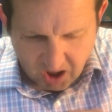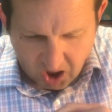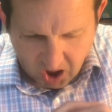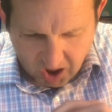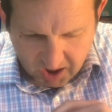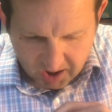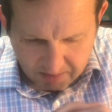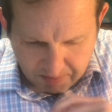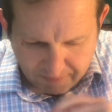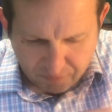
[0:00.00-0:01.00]
uh,
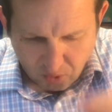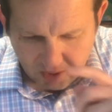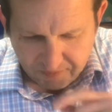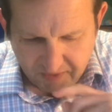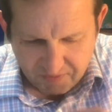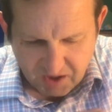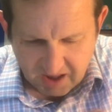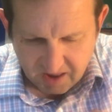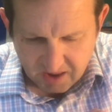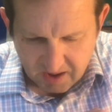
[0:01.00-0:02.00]
before the 15th